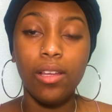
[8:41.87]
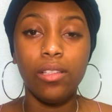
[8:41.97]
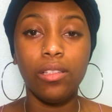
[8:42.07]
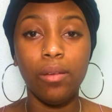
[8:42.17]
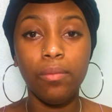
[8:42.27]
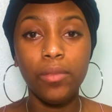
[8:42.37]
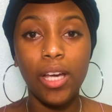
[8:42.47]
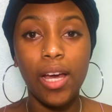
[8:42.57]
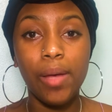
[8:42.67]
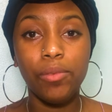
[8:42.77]

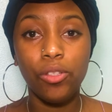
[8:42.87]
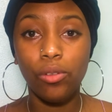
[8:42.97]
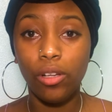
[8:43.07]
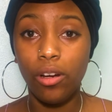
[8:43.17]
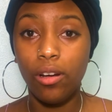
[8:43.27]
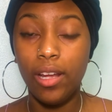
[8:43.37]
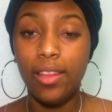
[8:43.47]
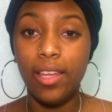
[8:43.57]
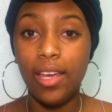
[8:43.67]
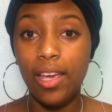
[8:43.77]
Sometimes you learn
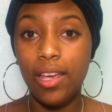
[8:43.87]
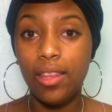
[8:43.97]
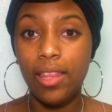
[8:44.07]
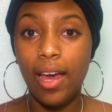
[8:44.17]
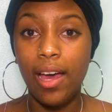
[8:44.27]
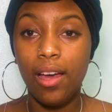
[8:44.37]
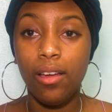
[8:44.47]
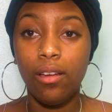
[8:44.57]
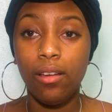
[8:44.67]
in the end that